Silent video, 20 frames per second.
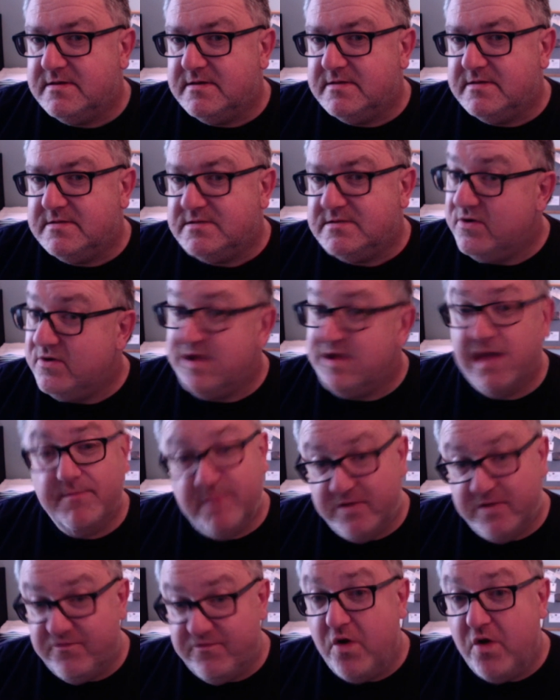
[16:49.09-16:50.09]
Don't get me
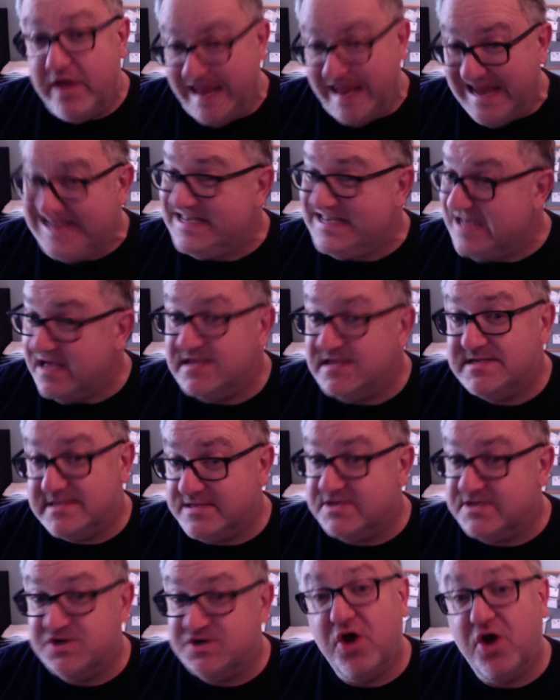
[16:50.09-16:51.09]
wrong, it does the
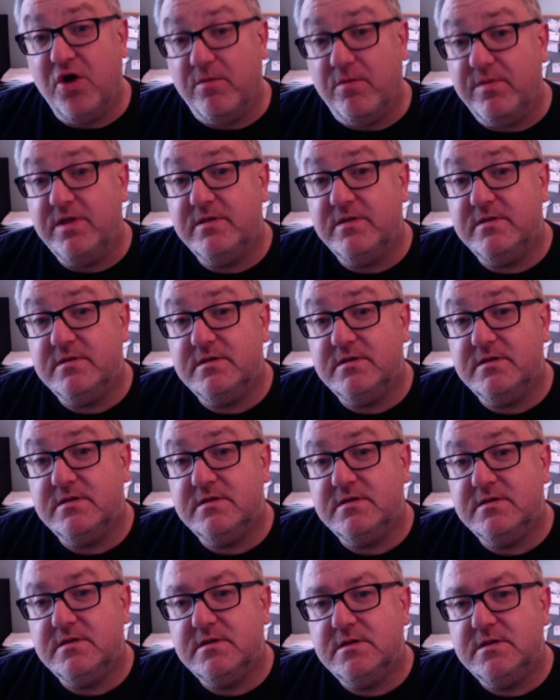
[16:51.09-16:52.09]
job.
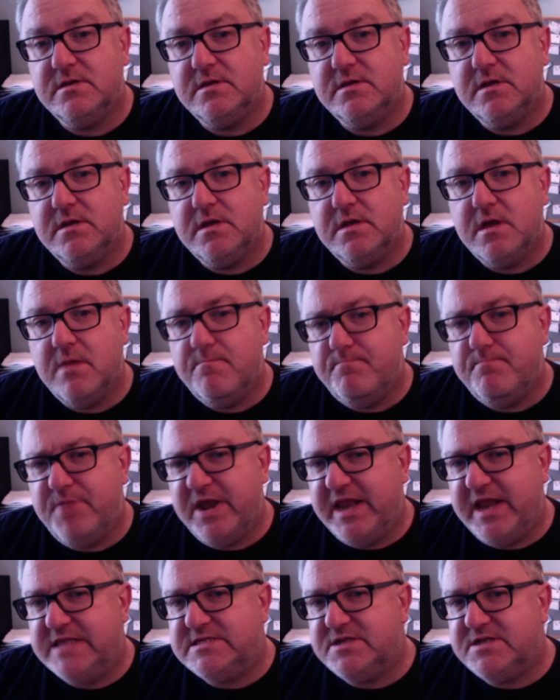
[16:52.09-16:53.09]
But
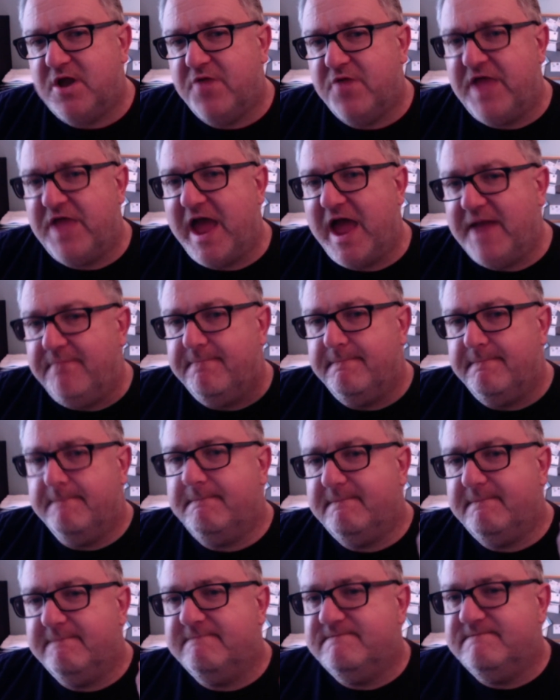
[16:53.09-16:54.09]
it's not that
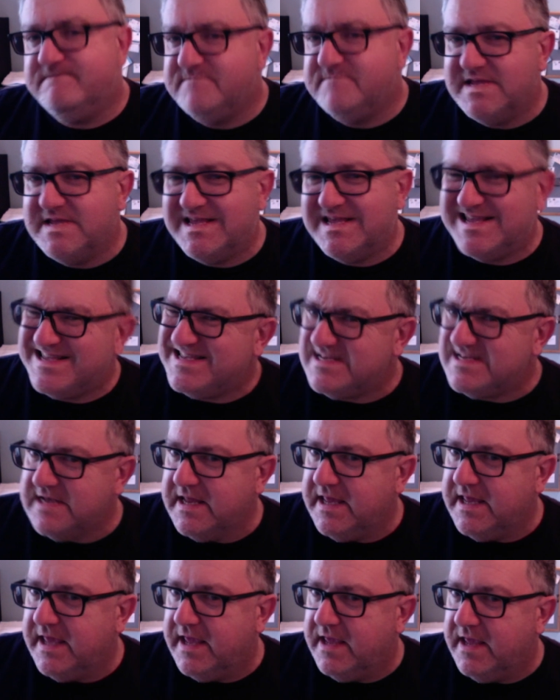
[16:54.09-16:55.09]

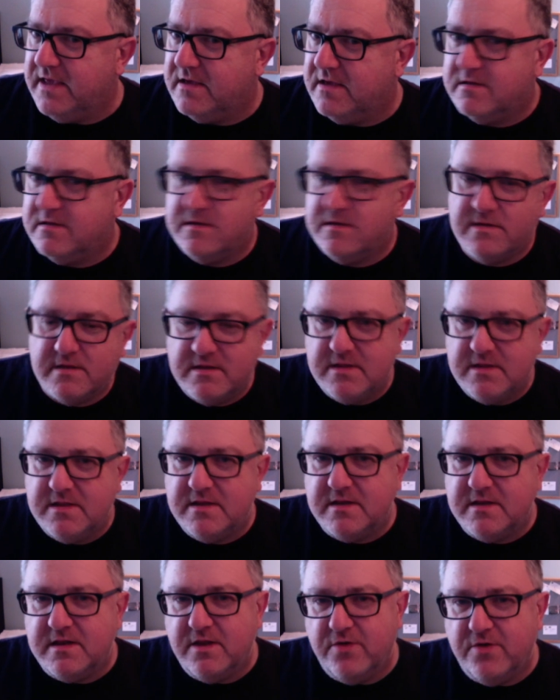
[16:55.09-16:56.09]
sneaky
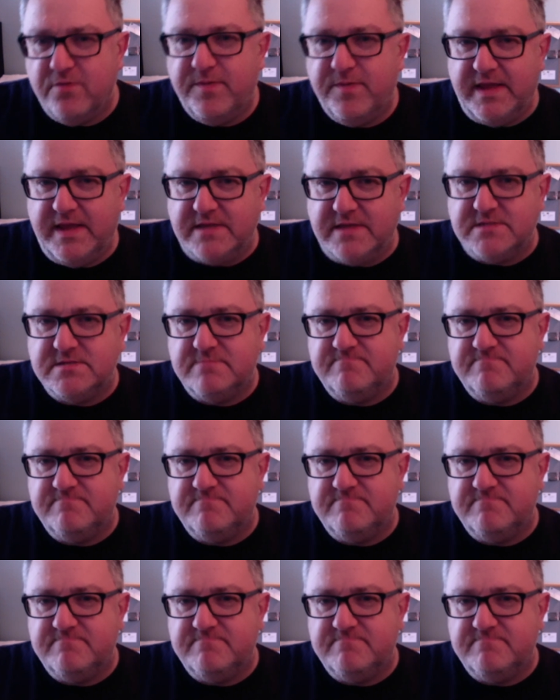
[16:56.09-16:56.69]
little piece.